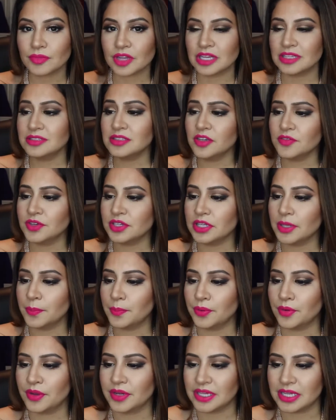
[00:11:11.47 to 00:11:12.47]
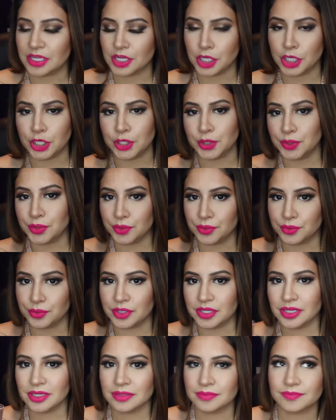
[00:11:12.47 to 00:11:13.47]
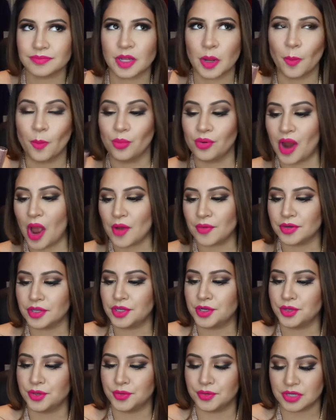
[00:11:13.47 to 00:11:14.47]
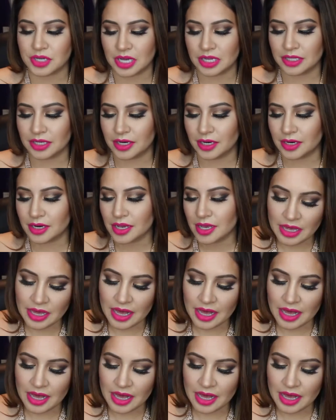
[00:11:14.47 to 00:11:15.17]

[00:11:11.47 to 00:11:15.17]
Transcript: This is a really pretty nude, brownie nude color.